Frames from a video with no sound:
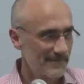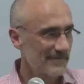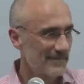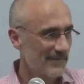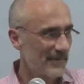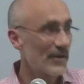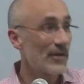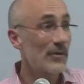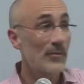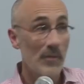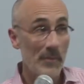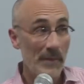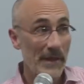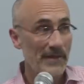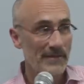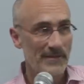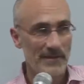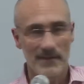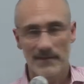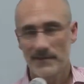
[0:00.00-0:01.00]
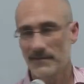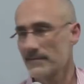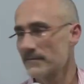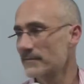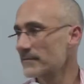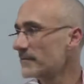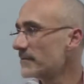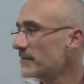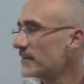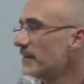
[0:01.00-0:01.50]
Very romantic.
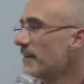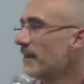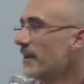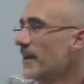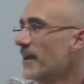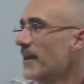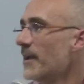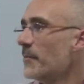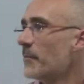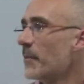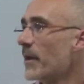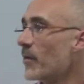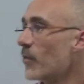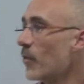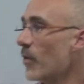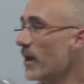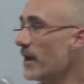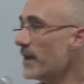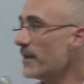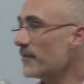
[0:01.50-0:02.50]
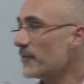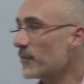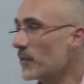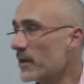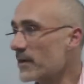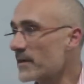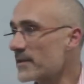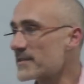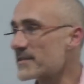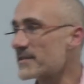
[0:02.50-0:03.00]
My wife
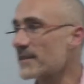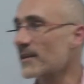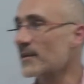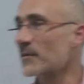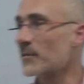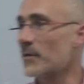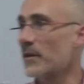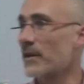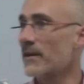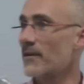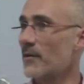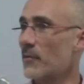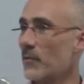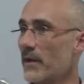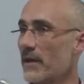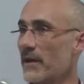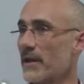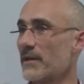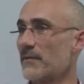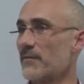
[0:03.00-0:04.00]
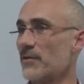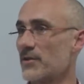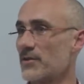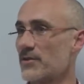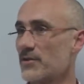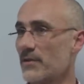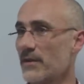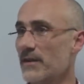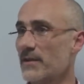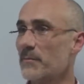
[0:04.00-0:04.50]
wanted to celebrate our wedding
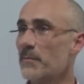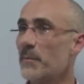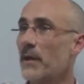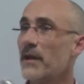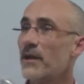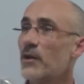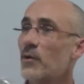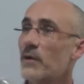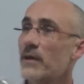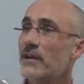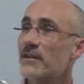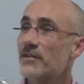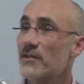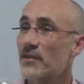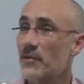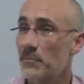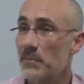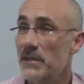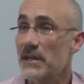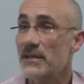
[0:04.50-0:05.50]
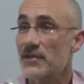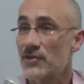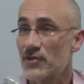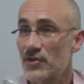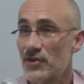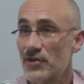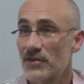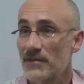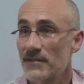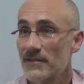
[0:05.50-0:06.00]
anniversary by going to the
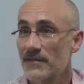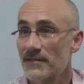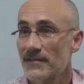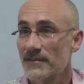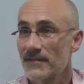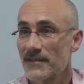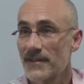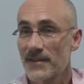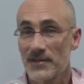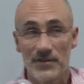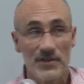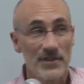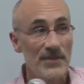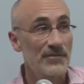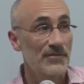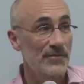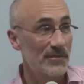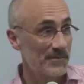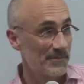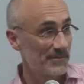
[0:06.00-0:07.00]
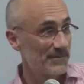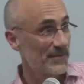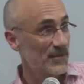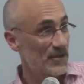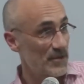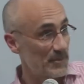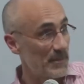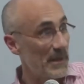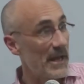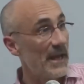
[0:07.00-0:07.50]
beach, because she's from
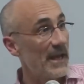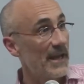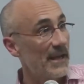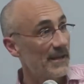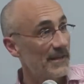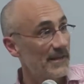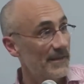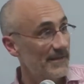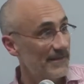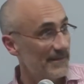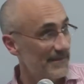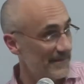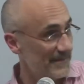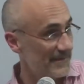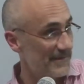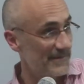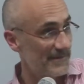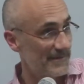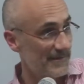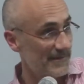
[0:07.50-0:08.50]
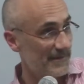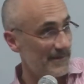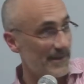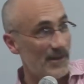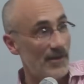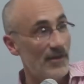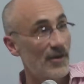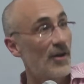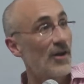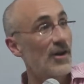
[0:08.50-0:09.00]
Spain, and
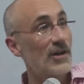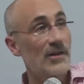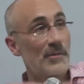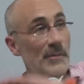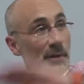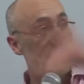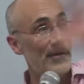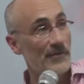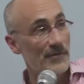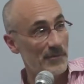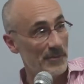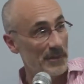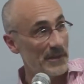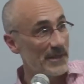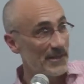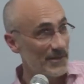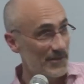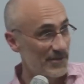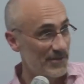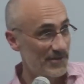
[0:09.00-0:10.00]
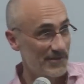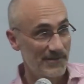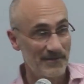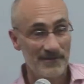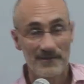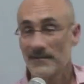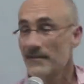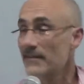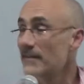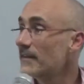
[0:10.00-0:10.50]
they're all about the beach.
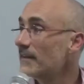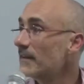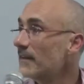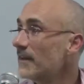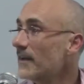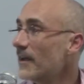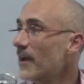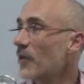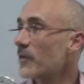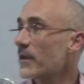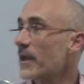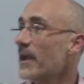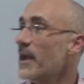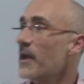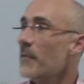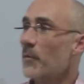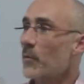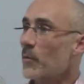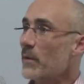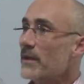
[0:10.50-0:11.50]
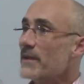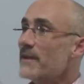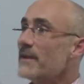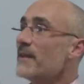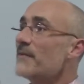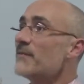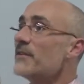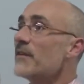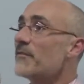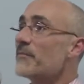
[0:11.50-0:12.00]
Okay, but we didn't
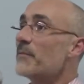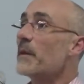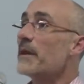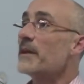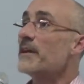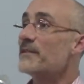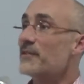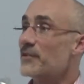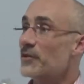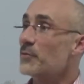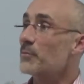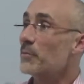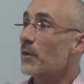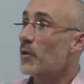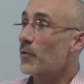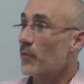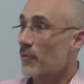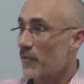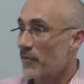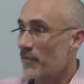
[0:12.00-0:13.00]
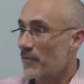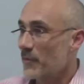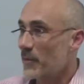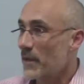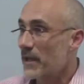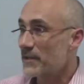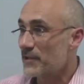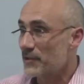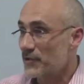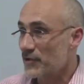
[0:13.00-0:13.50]
have enough money to do both. We
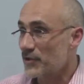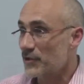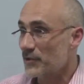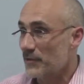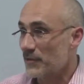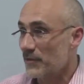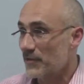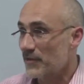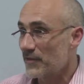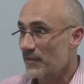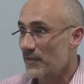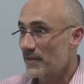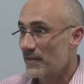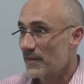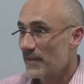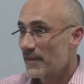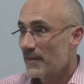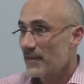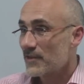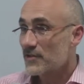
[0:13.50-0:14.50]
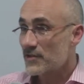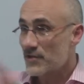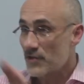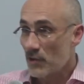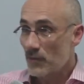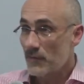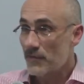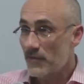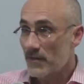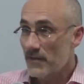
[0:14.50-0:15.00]
had to choose,
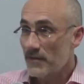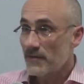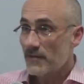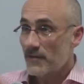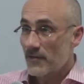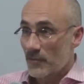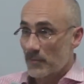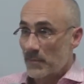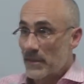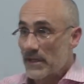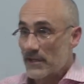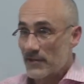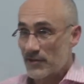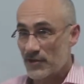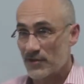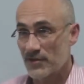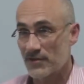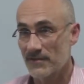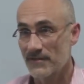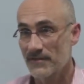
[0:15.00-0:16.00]
sofa or beach.